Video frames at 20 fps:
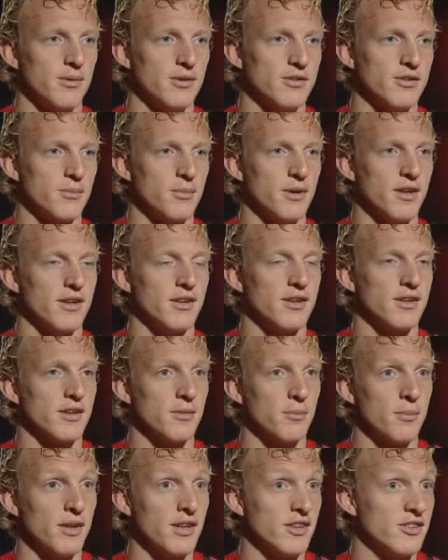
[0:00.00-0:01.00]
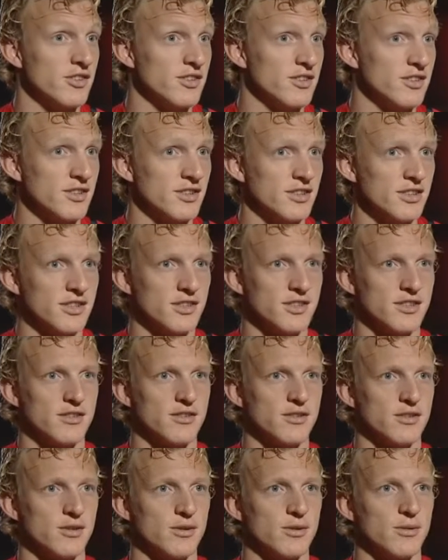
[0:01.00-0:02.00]
was the manager's decision
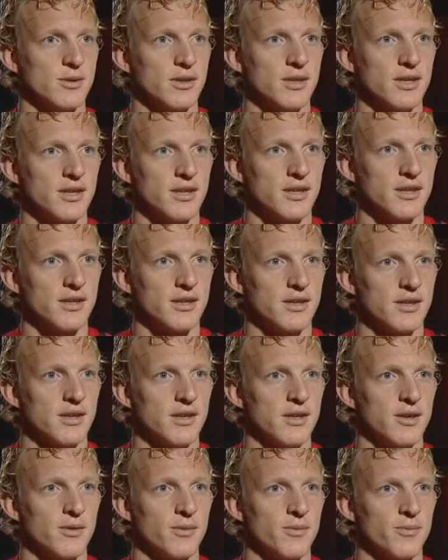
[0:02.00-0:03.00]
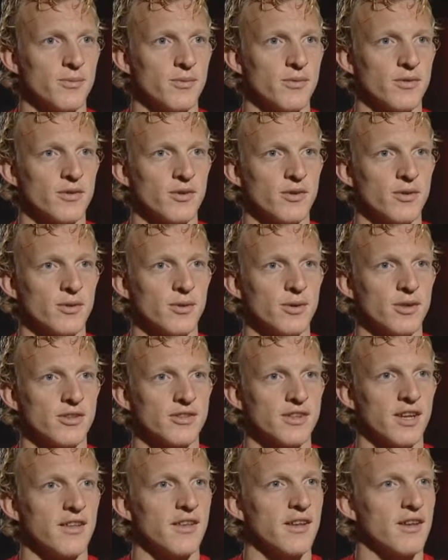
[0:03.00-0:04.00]
to, to
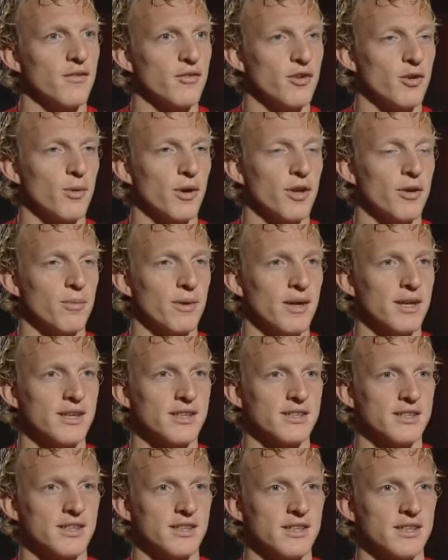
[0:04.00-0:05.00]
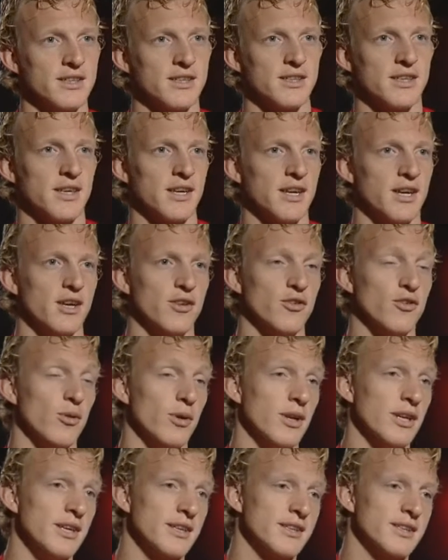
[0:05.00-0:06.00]
send a few other players to
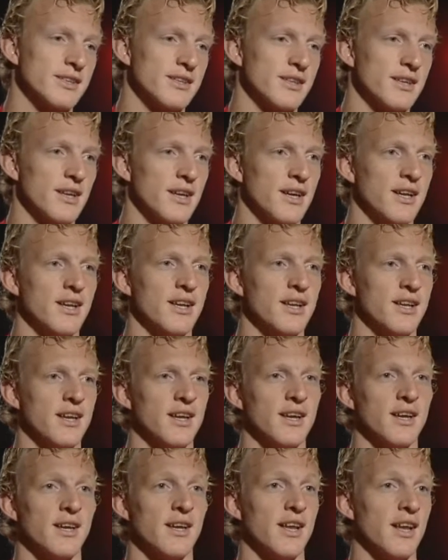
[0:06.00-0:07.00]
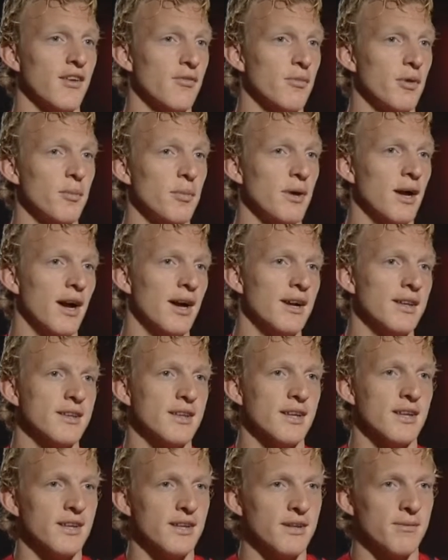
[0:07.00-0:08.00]
Leeds, and he left me
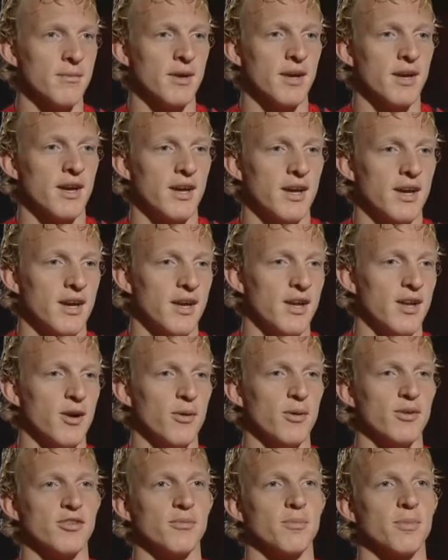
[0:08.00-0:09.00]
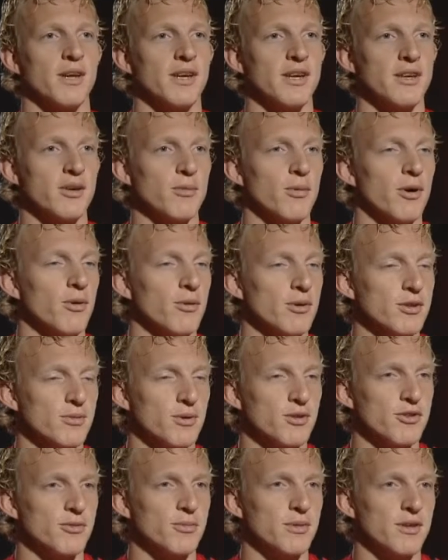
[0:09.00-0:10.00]
behind. And you know, as a player, you always
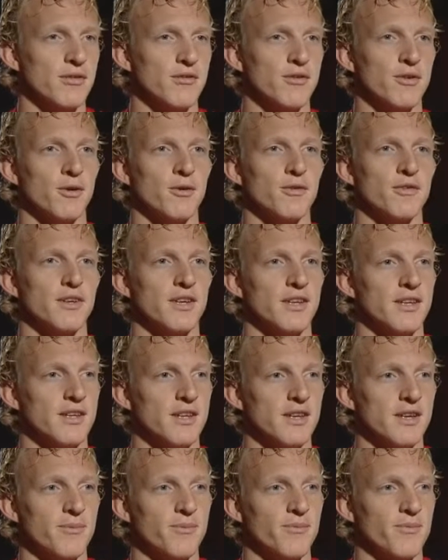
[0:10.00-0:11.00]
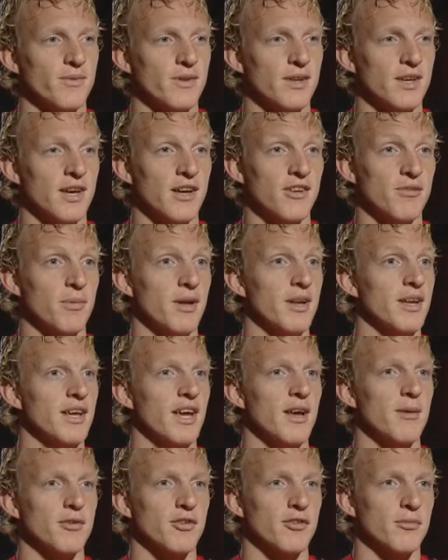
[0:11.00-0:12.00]
want to be involved in as many
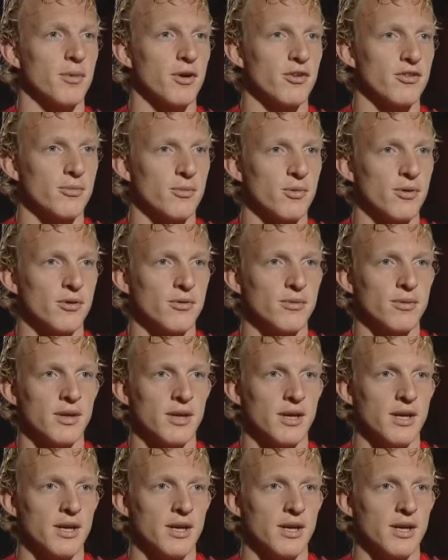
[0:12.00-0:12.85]
games as possible.